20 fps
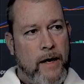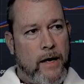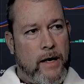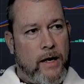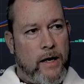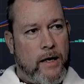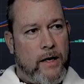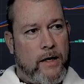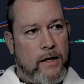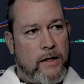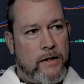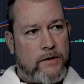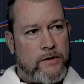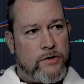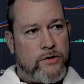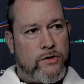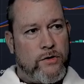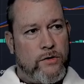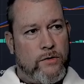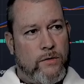
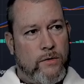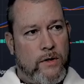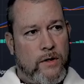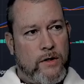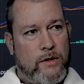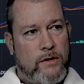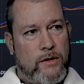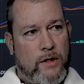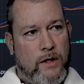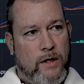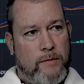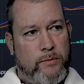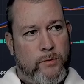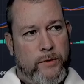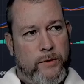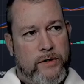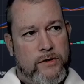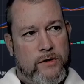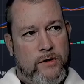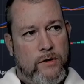So a couple
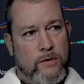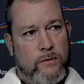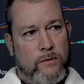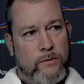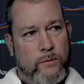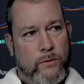weeks ago,